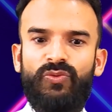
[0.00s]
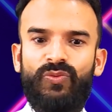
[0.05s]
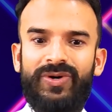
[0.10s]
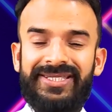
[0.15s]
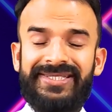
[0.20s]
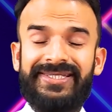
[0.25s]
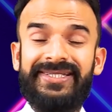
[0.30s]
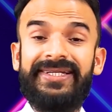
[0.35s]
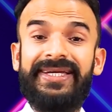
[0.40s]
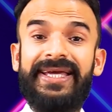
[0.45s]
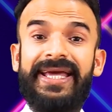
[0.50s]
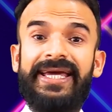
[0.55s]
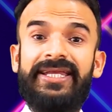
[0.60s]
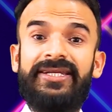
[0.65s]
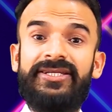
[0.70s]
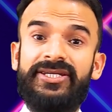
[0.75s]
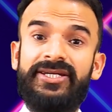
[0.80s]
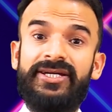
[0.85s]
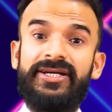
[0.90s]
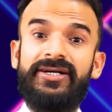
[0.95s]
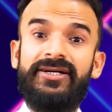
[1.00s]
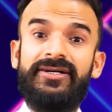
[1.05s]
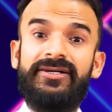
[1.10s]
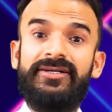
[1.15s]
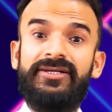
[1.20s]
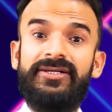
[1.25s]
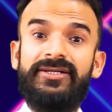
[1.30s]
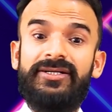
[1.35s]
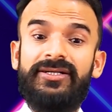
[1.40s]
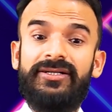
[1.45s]
Once again here,
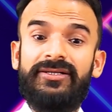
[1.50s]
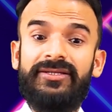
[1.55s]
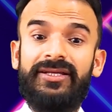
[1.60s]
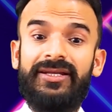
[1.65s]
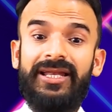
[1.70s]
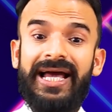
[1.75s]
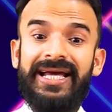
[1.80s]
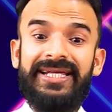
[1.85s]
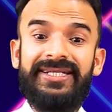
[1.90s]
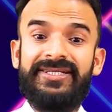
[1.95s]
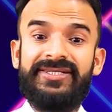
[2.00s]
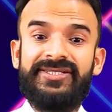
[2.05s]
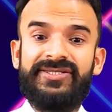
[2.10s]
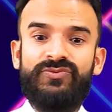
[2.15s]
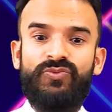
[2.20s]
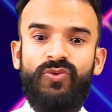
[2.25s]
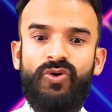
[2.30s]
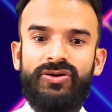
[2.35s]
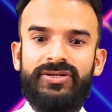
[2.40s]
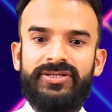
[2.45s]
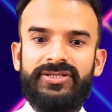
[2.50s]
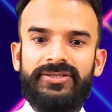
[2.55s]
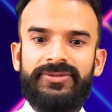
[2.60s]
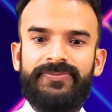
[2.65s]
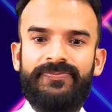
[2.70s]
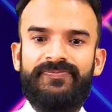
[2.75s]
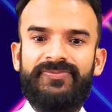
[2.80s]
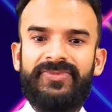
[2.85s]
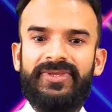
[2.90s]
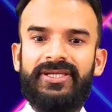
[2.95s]
the light is what?
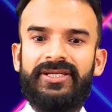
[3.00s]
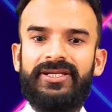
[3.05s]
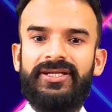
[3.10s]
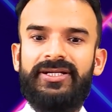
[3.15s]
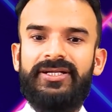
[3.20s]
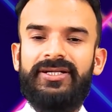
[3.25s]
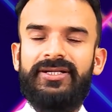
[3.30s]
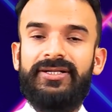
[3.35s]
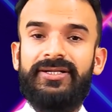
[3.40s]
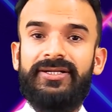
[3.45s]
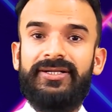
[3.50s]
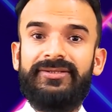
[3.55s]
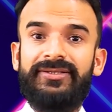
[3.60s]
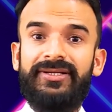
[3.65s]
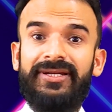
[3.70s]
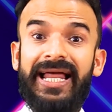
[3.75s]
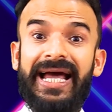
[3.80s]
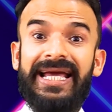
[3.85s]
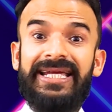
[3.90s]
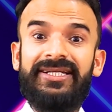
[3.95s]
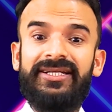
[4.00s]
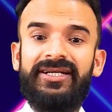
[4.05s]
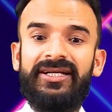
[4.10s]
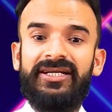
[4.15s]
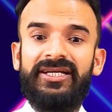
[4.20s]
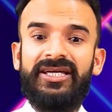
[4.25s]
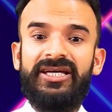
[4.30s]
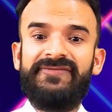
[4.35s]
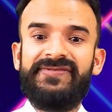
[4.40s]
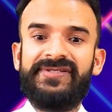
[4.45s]
The light
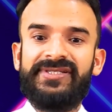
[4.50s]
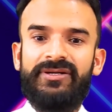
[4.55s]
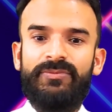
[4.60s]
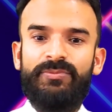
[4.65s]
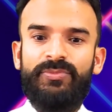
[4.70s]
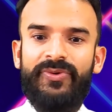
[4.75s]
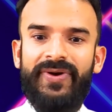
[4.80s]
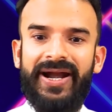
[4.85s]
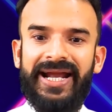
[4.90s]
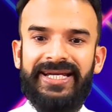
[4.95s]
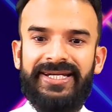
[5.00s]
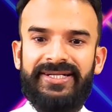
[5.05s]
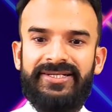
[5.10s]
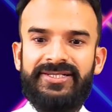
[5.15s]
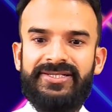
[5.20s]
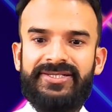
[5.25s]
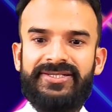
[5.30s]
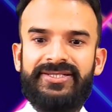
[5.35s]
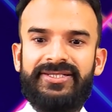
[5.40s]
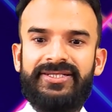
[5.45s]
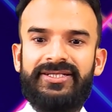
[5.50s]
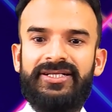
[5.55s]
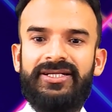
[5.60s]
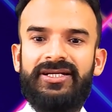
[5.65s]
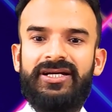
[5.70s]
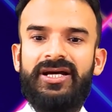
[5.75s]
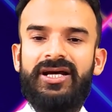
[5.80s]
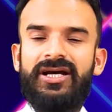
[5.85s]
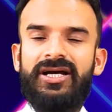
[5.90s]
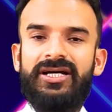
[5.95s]
gives brightness,
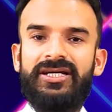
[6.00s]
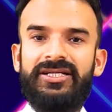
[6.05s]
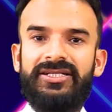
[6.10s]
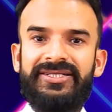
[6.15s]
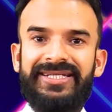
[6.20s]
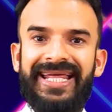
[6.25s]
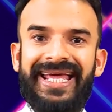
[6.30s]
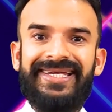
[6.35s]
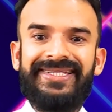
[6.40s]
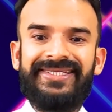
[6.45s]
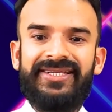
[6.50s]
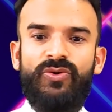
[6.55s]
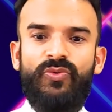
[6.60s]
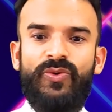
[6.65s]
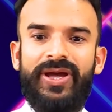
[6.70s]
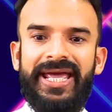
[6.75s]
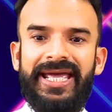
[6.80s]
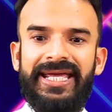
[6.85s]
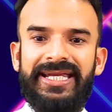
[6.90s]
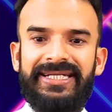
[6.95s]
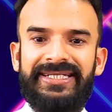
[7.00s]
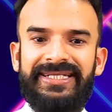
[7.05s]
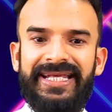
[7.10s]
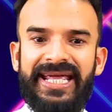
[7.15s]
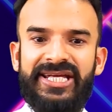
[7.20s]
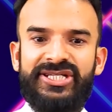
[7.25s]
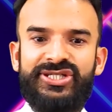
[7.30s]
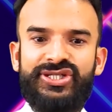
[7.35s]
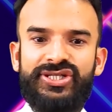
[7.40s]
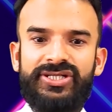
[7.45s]
takes away
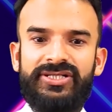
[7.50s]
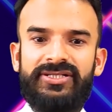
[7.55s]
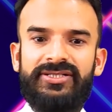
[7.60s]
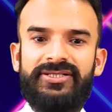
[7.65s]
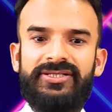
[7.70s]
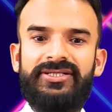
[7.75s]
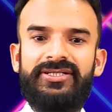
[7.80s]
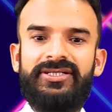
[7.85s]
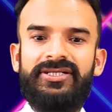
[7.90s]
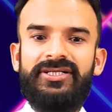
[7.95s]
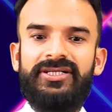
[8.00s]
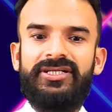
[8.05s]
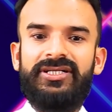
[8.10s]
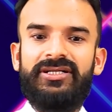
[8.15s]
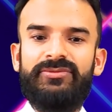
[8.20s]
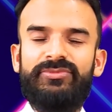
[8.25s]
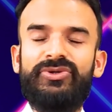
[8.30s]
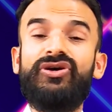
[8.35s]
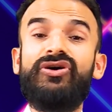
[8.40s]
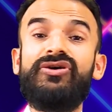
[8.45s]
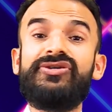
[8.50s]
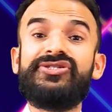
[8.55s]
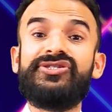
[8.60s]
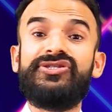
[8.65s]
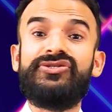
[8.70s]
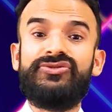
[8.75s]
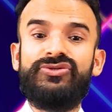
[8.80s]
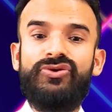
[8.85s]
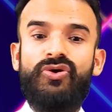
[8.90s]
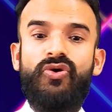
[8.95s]
danger, because
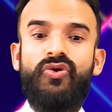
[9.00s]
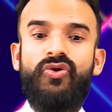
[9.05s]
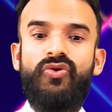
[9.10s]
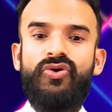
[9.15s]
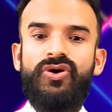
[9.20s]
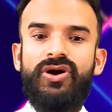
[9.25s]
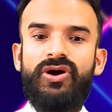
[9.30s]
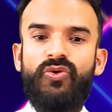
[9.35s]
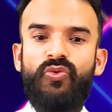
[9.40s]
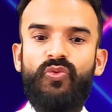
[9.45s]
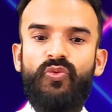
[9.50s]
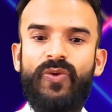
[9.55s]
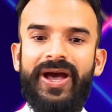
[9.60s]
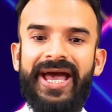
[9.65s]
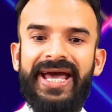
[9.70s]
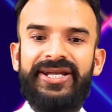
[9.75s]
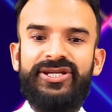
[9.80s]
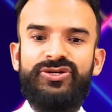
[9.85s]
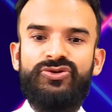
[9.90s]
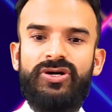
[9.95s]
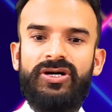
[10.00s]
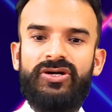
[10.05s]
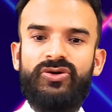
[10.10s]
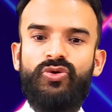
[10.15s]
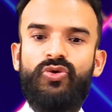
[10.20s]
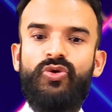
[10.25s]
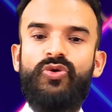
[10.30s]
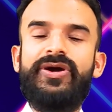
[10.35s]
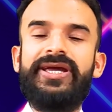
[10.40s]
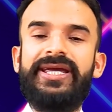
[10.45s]
you know where you are
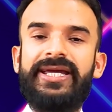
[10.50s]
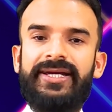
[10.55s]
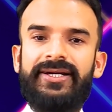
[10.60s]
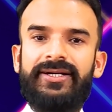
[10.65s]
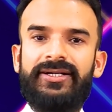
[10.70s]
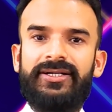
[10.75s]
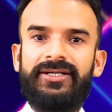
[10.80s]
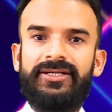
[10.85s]
going.